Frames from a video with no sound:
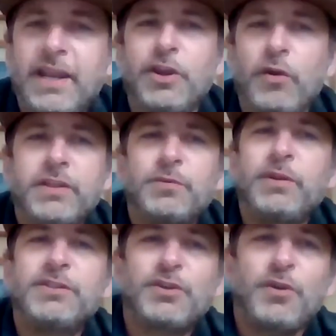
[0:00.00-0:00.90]
I know this
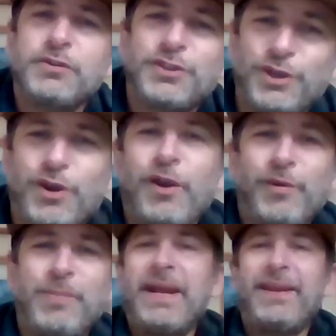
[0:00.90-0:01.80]
one's close to your heart,
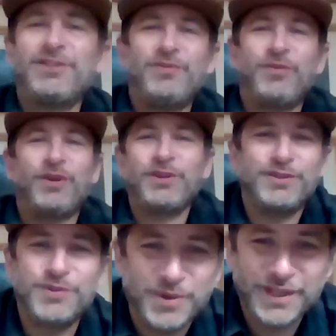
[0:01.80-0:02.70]
Rebecca, as you've worked
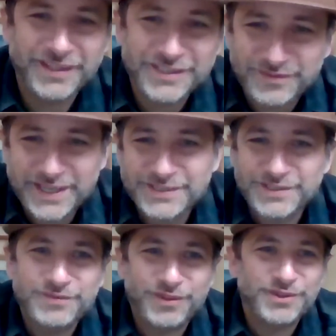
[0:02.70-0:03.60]
on so many of these
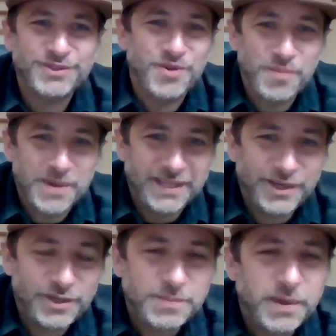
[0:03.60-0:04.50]
events for so many
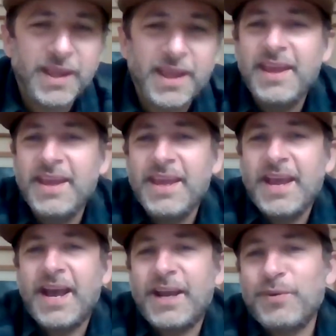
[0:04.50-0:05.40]
years, but
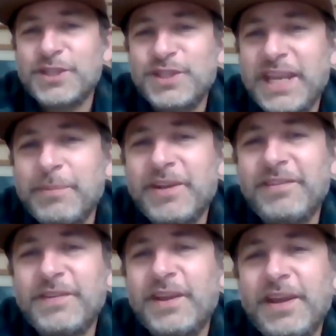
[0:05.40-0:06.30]
a question came
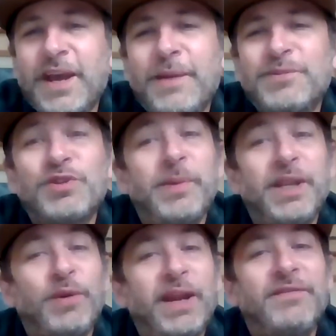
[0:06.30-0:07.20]
of so
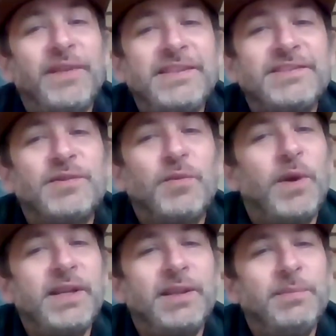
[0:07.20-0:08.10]
many great events.
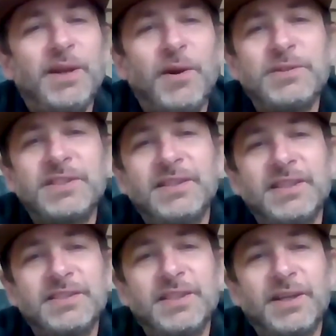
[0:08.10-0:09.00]
What can be hosted
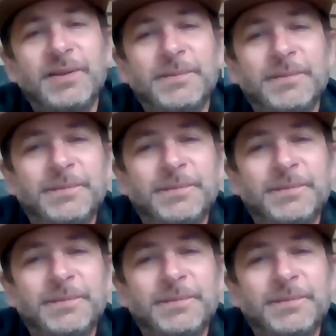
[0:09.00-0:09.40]
this year?